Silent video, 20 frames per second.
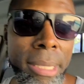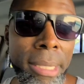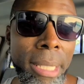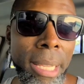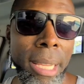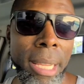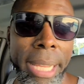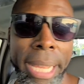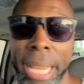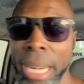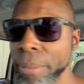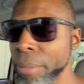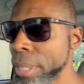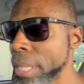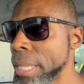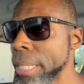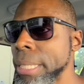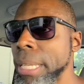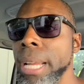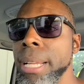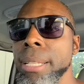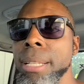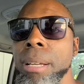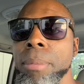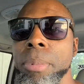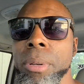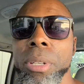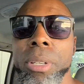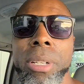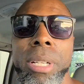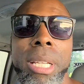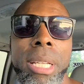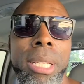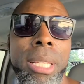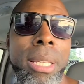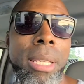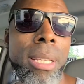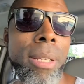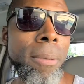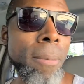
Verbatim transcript: uh, I got everything tightened up underneath.